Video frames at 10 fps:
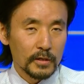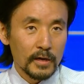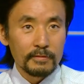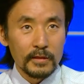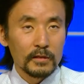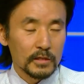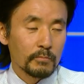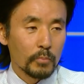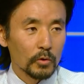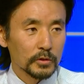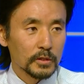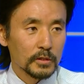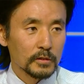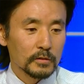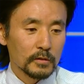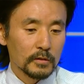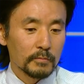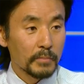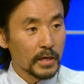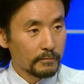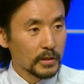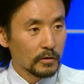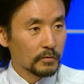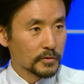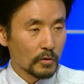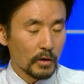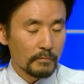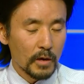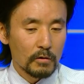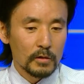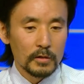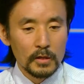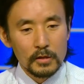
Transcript: I think, important benefit of solar power.